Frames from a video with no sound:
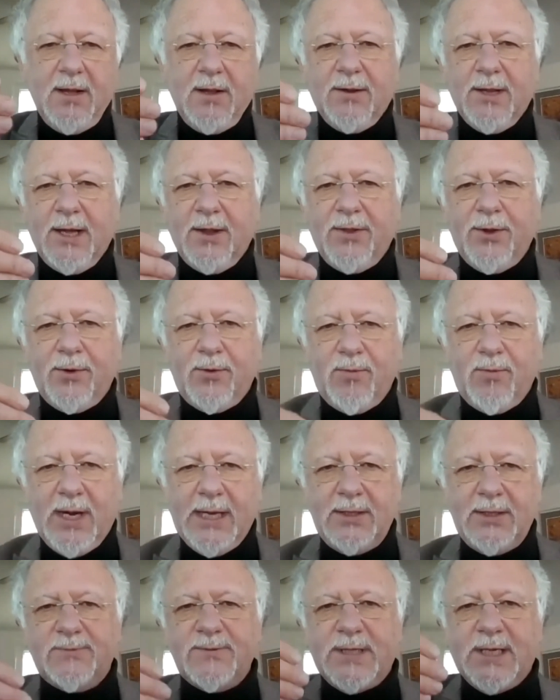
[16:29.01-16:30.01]
that the
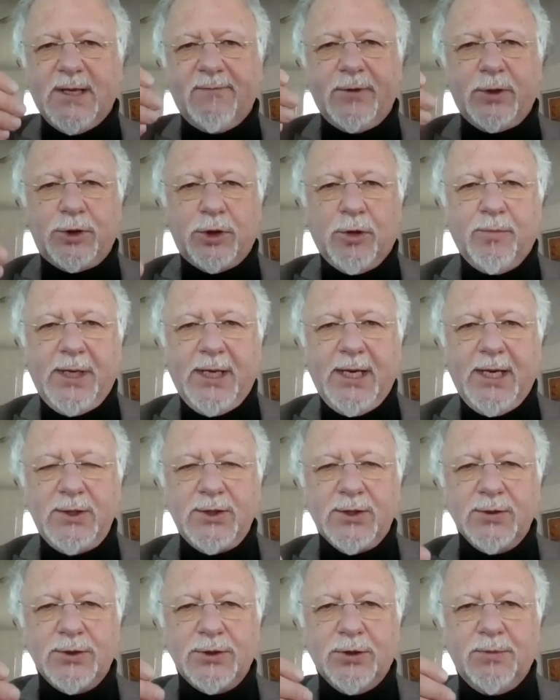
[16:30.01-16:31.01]
right of
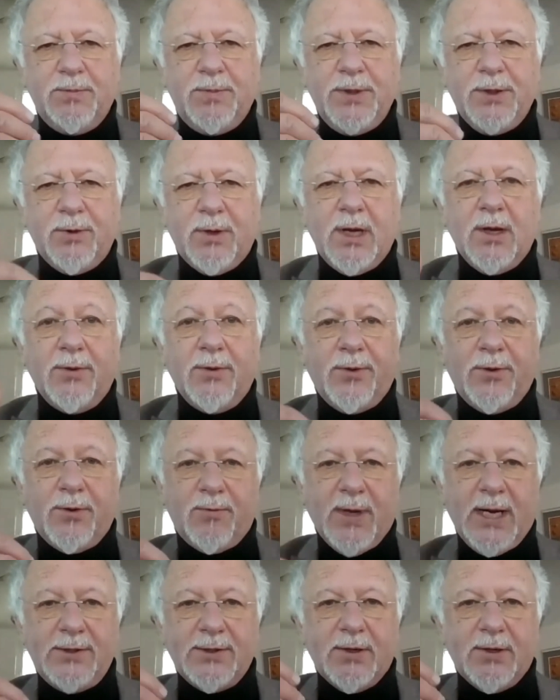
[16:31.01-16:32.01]
self-determination should be the
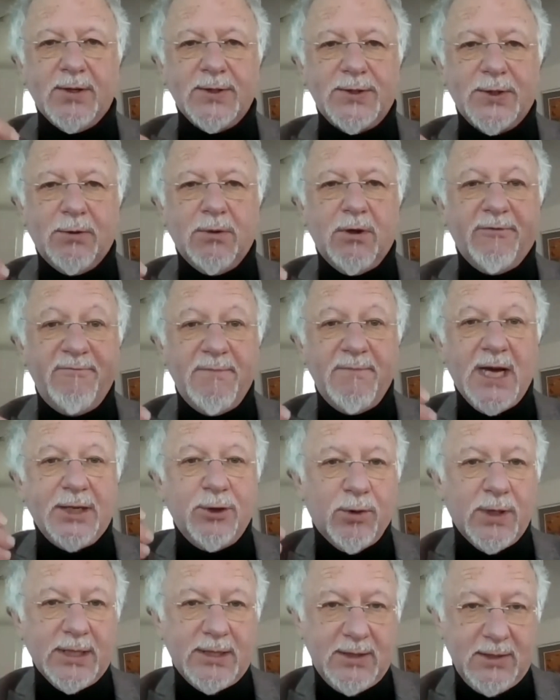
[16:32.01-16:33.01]
right also of
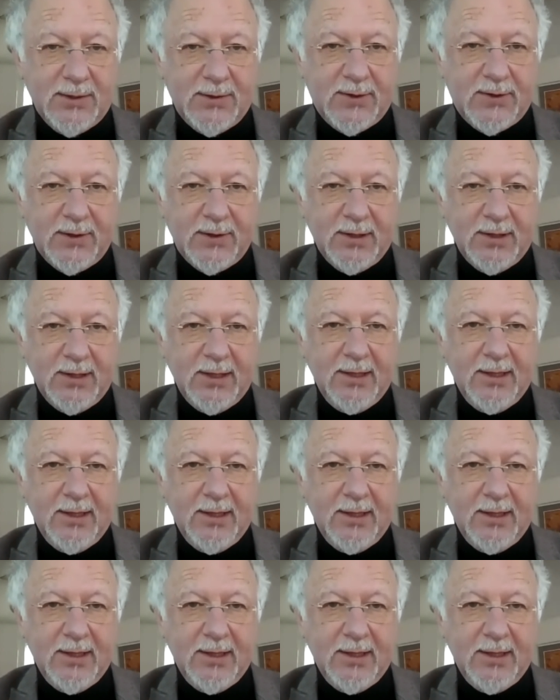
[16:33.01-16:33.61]
minorities.